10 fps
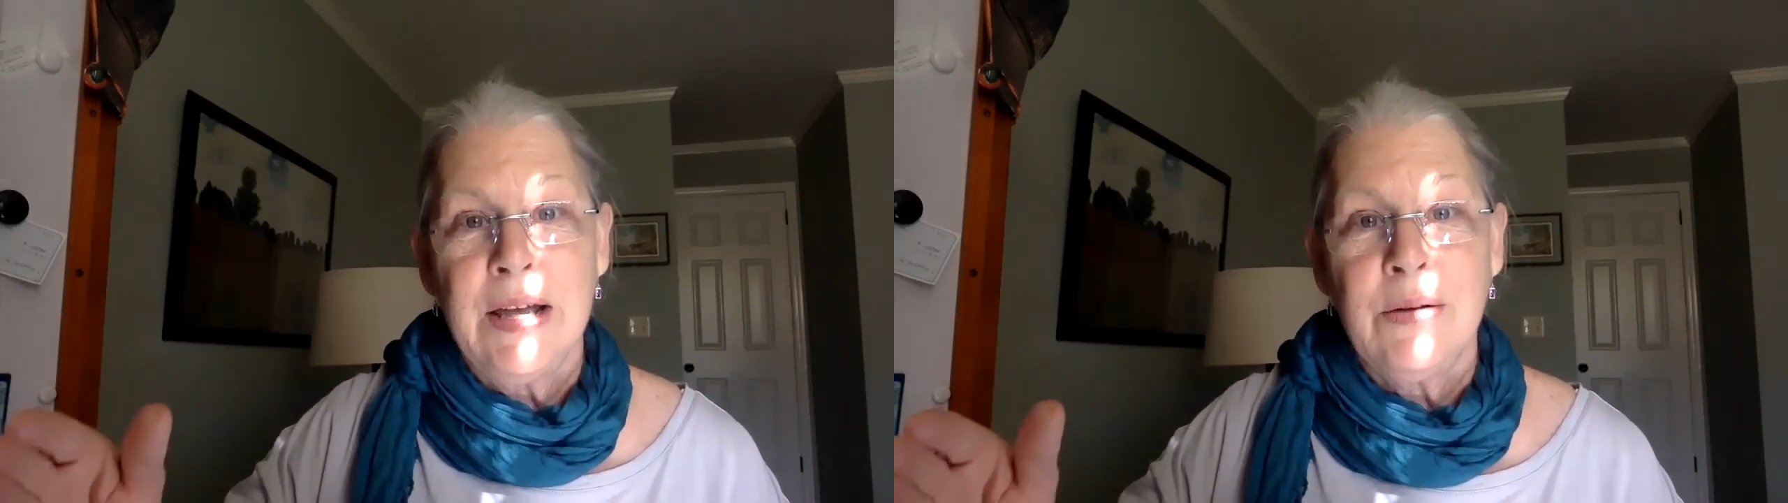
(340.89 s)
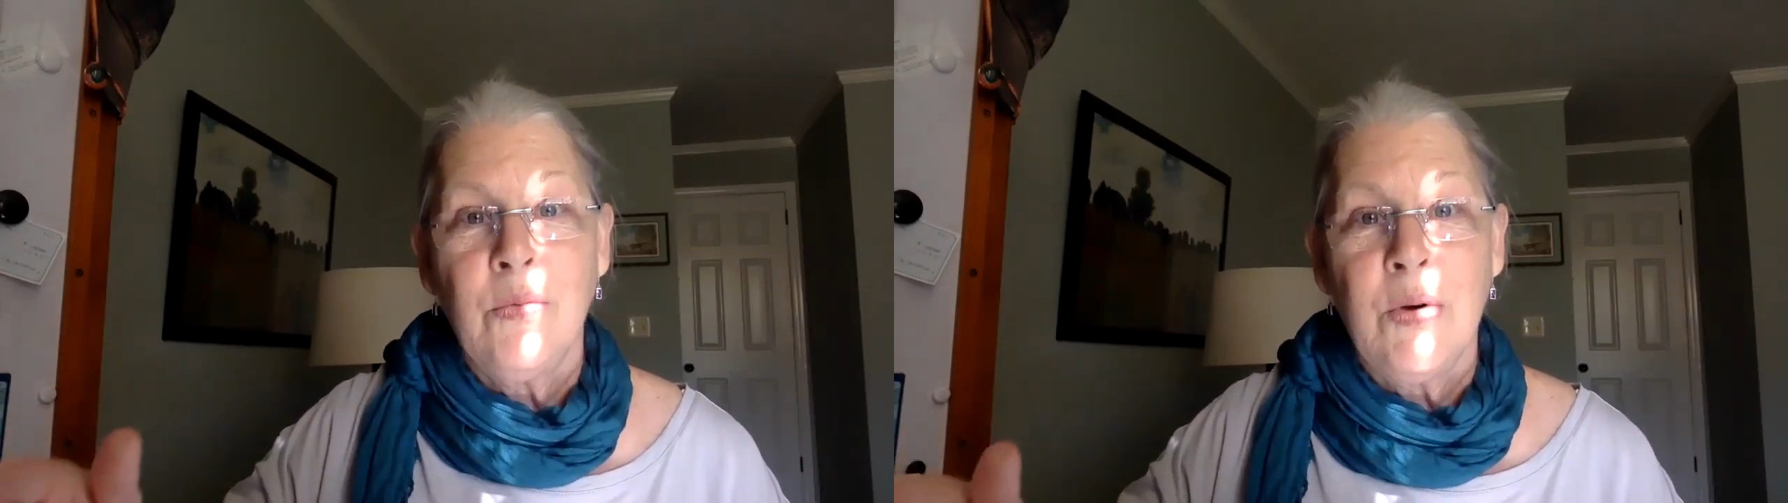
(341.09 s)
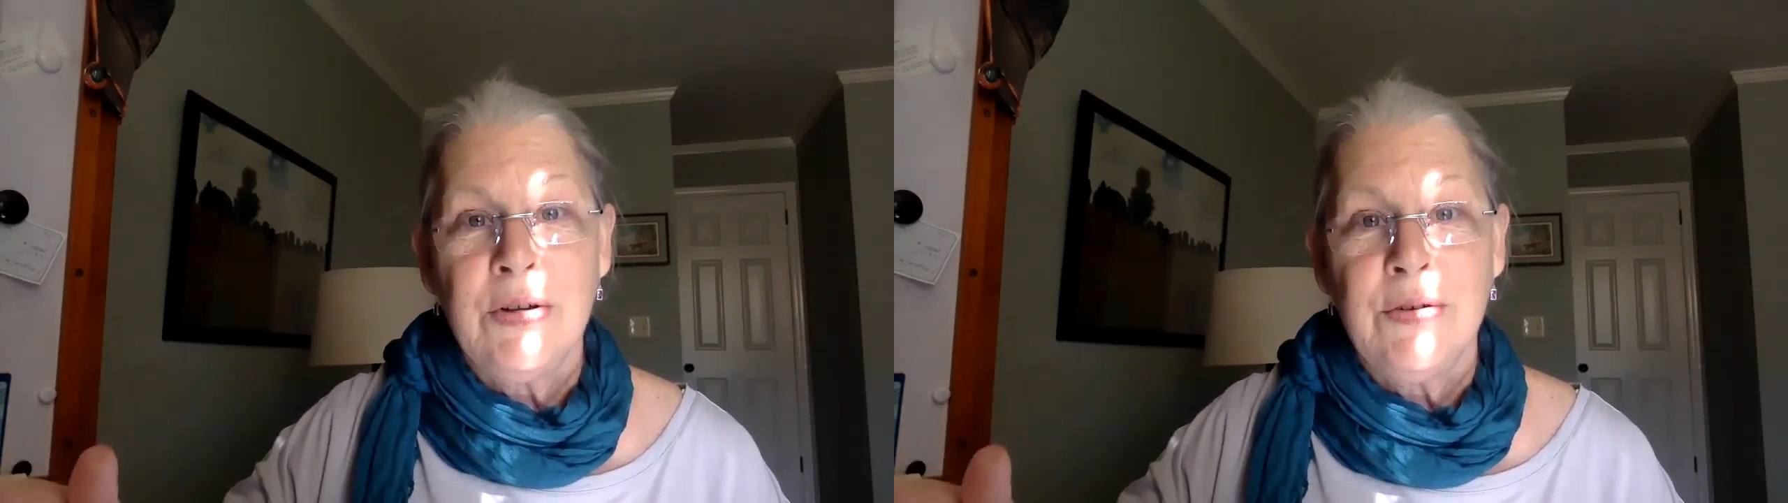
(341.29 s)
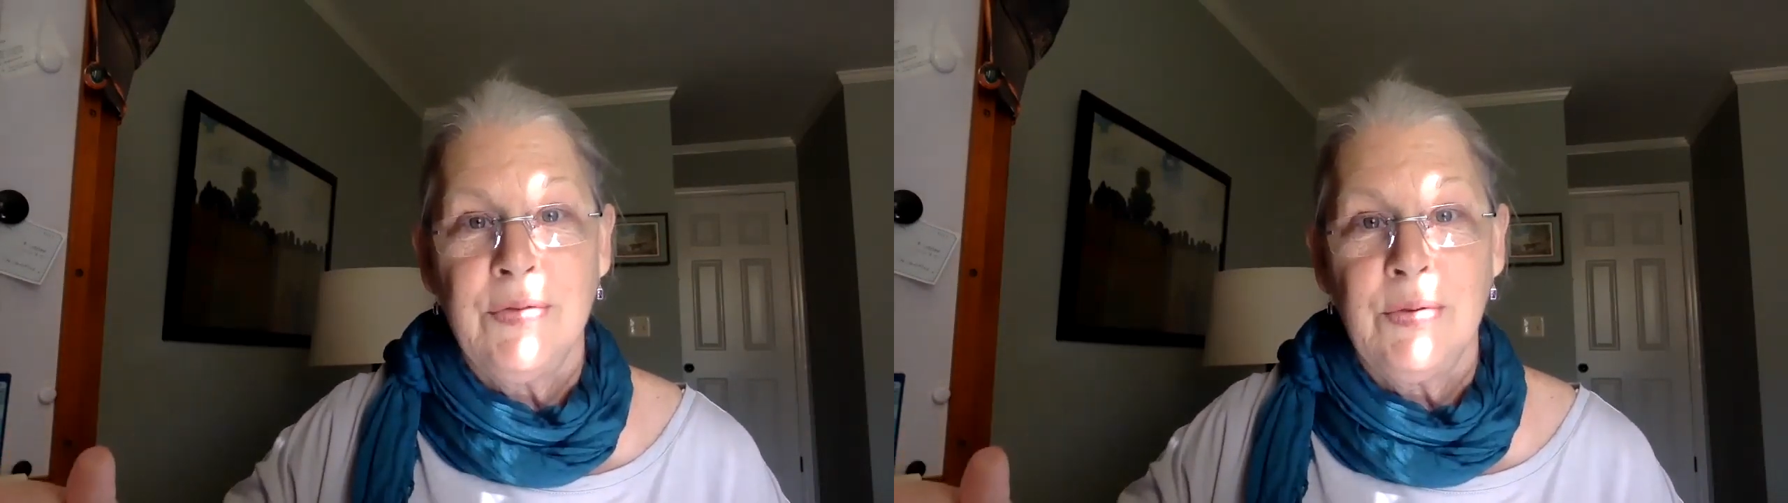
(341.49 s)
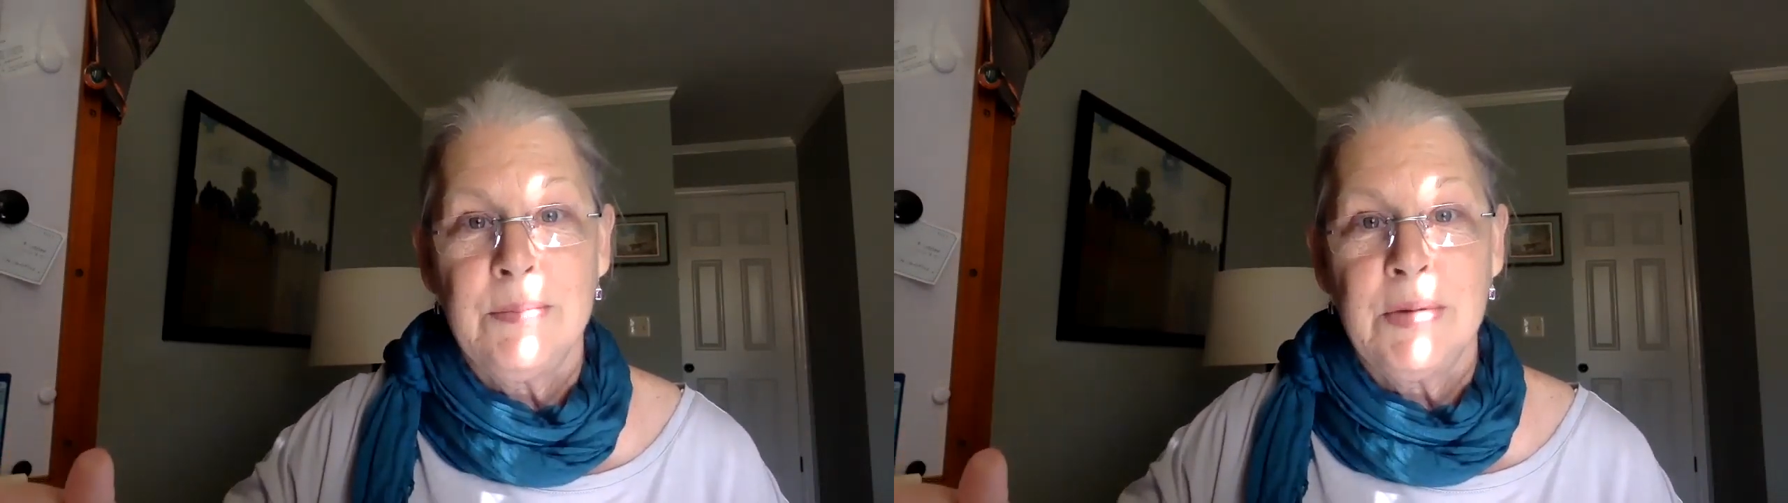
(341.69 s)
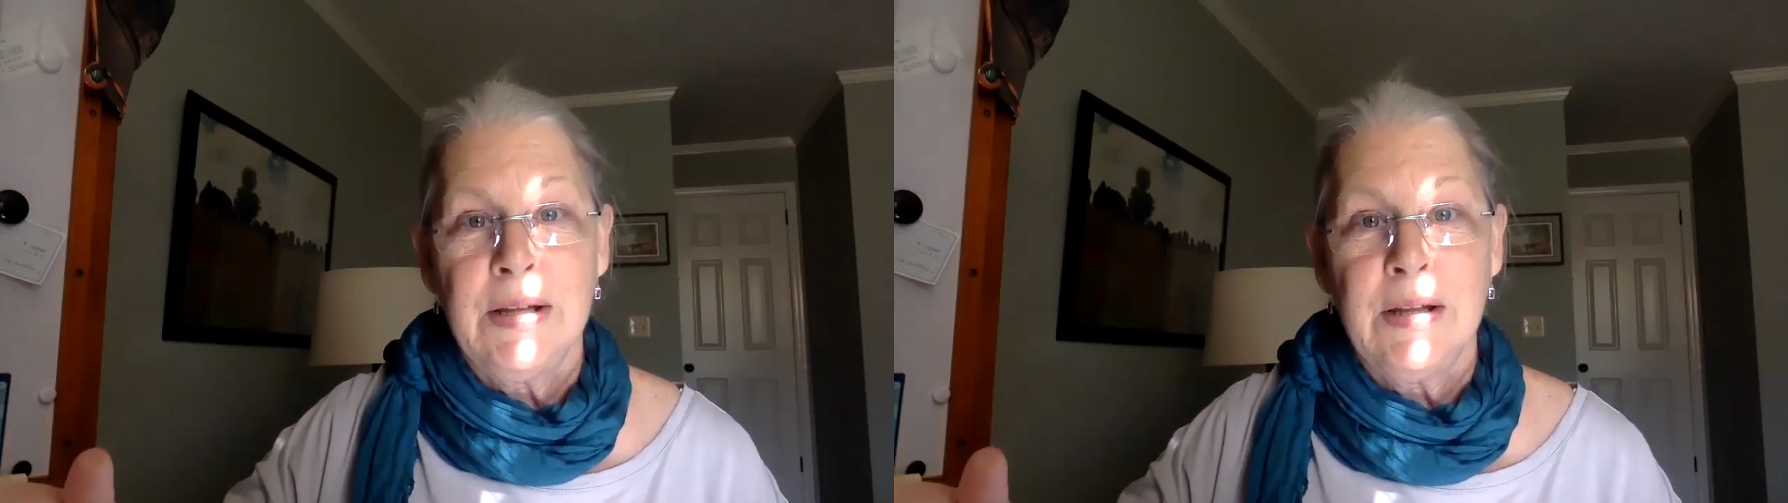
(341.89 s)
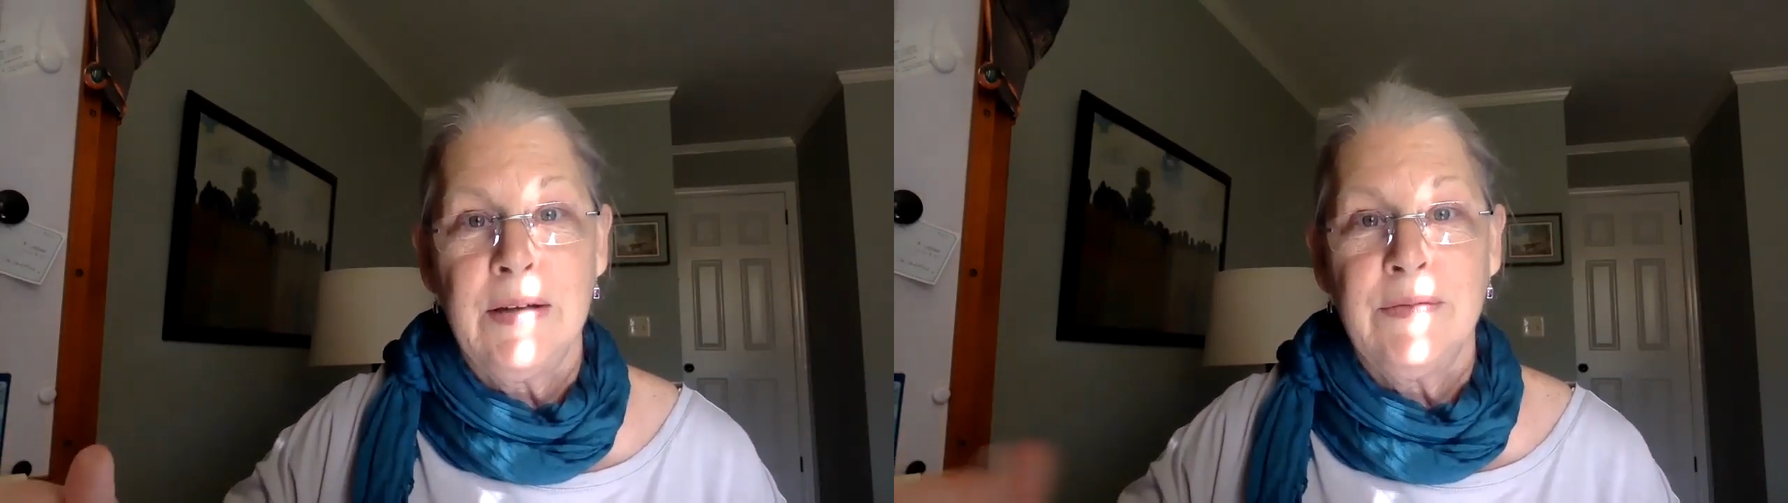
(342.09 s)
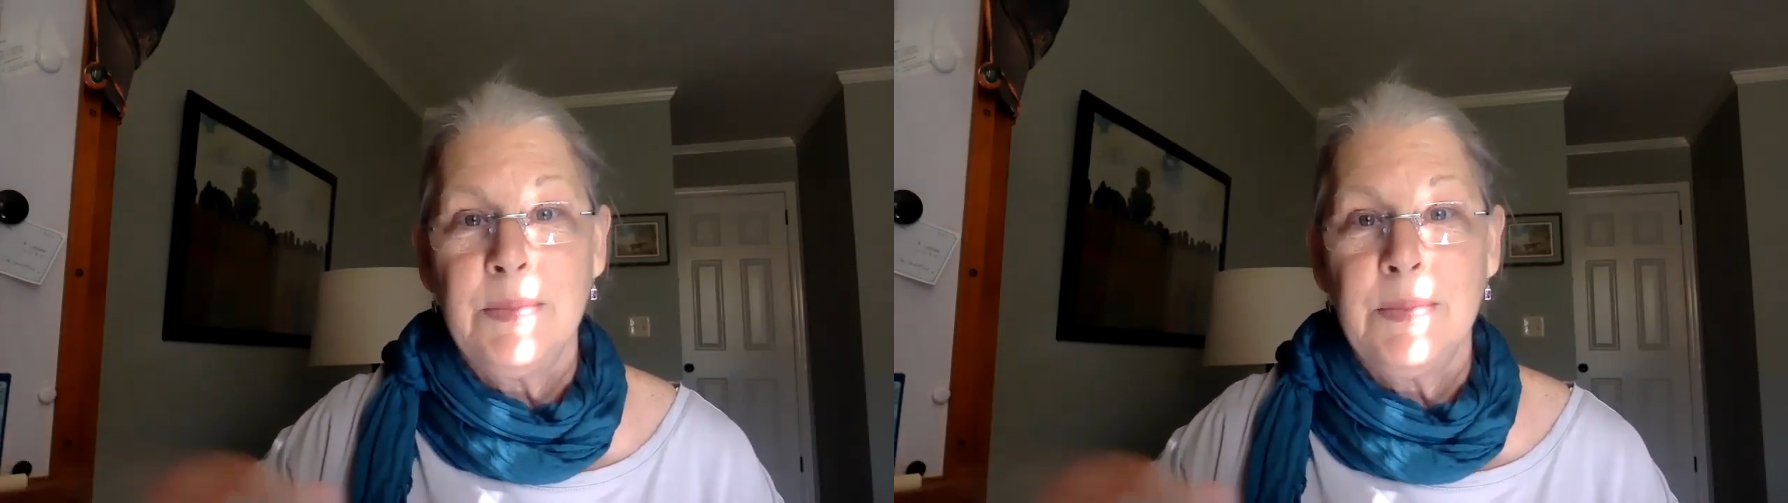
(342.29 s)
and wonderful in my life.